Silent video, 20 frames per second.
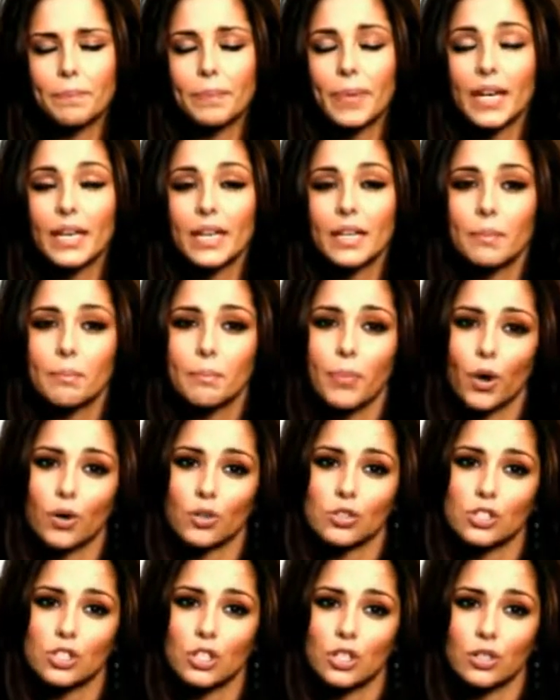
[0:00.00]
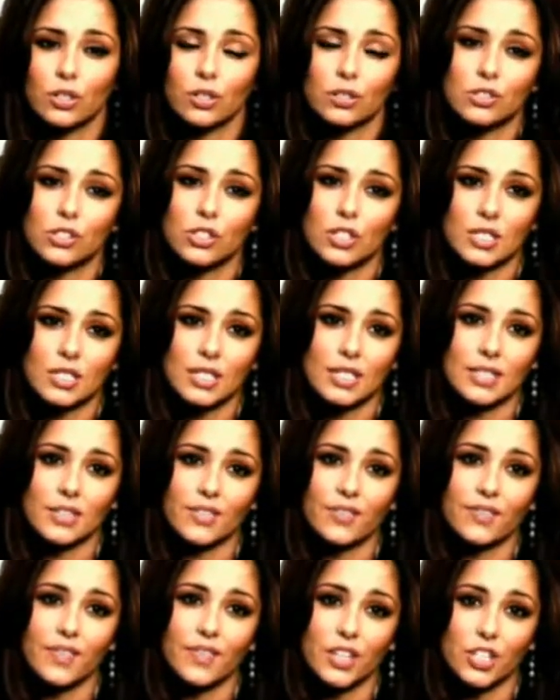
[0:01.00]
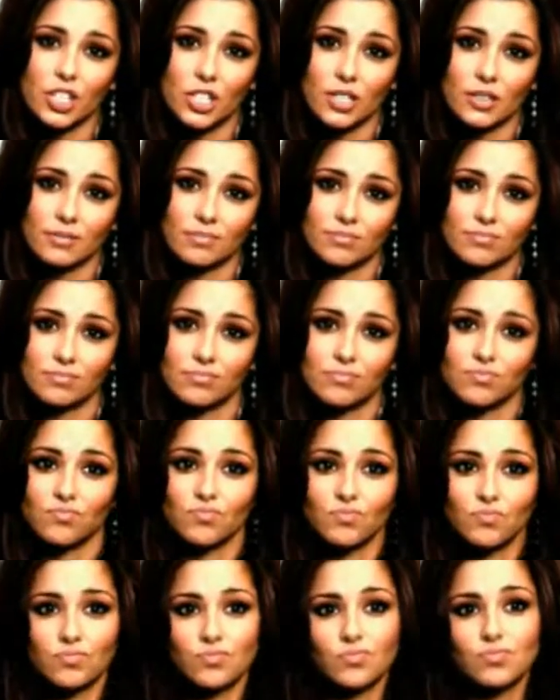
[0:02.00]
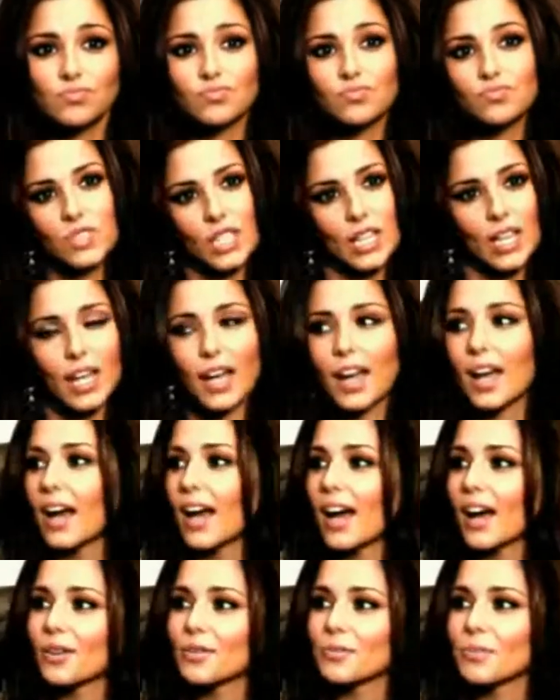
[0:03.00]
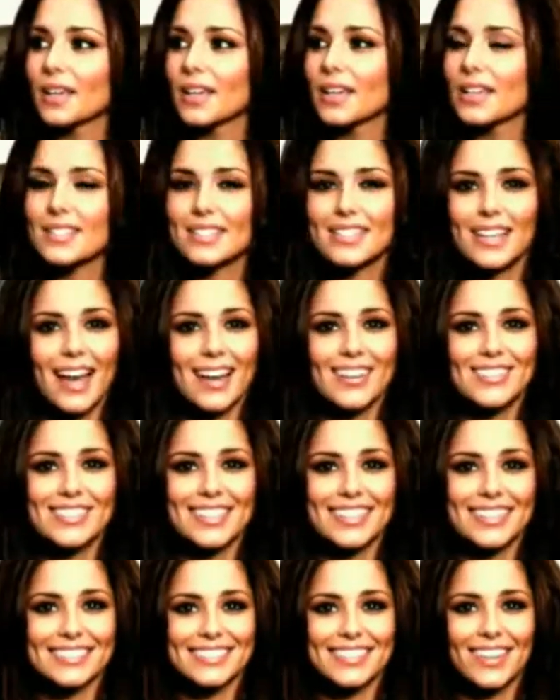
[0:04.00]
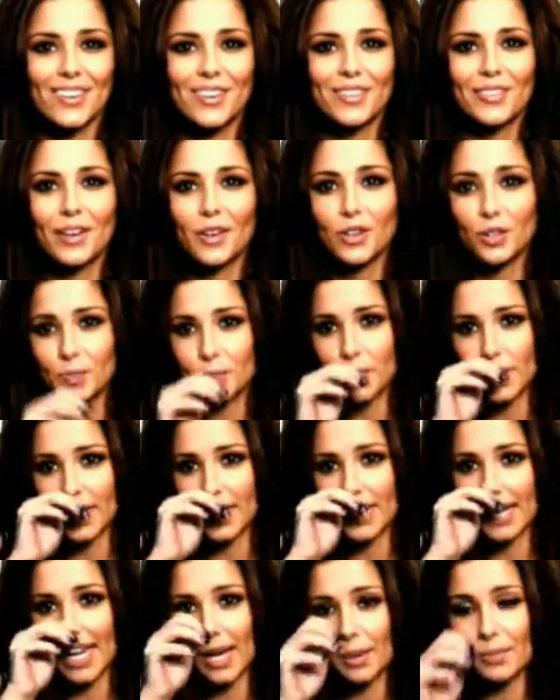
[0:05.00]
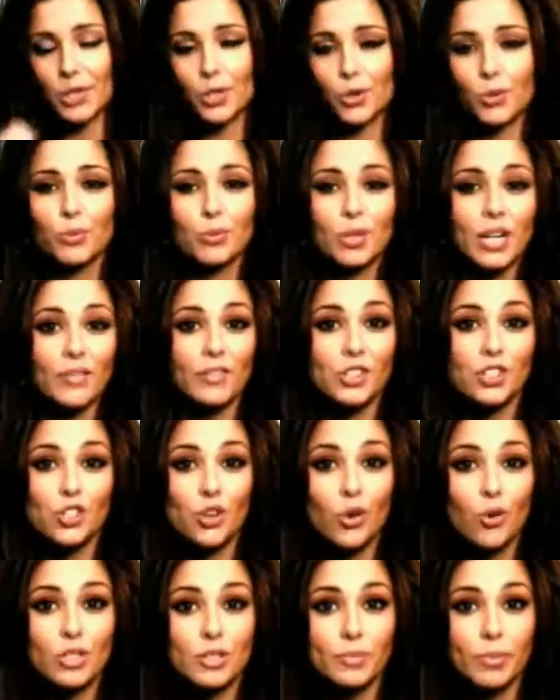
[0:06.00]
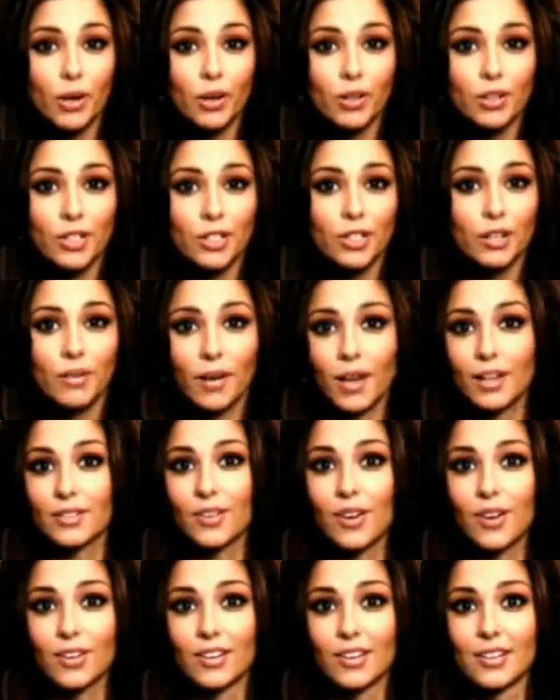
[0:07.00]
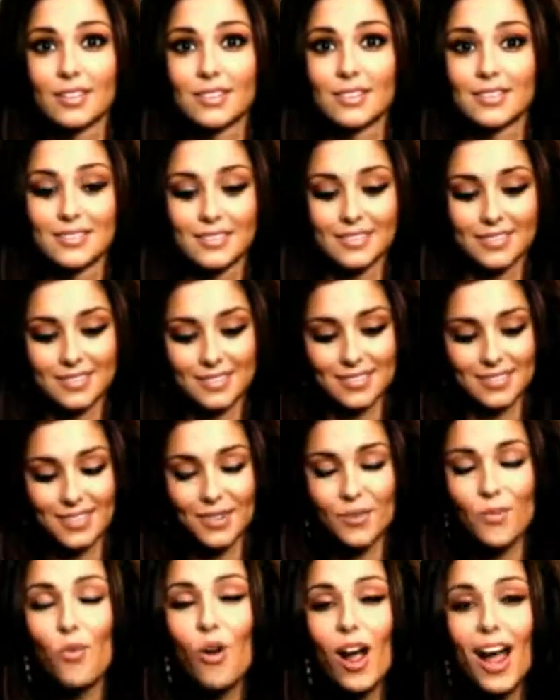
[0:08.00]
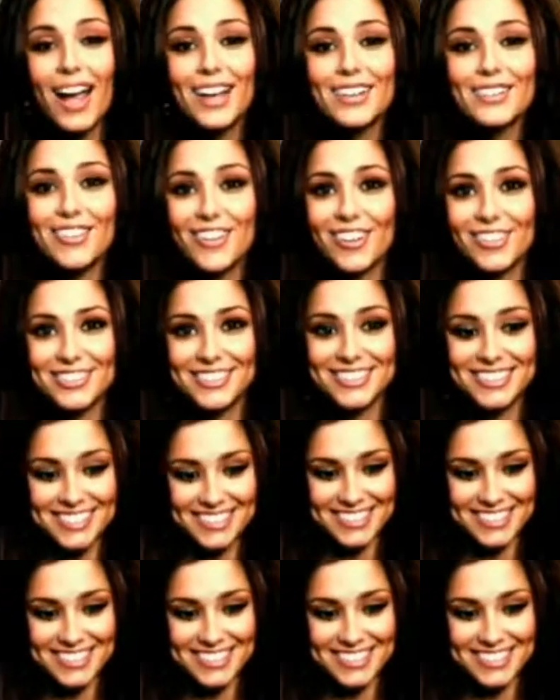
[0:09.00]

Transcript: Being a Bond girl just as a vision, yeah, I would be a stand-in. Or if I could be a cameo, we would have a Geordie Bond girl, why not? Why not?